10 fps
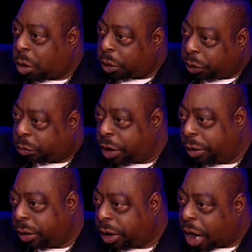Wall
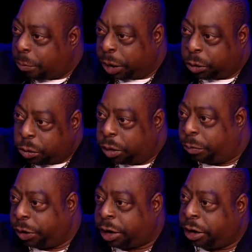Street I've yeah. been doing
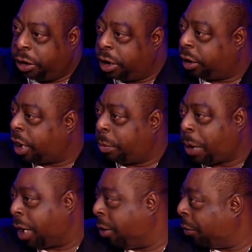it for 10 years.
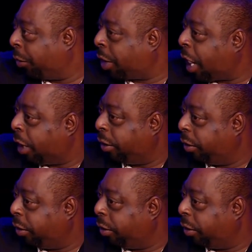Everybody knows that.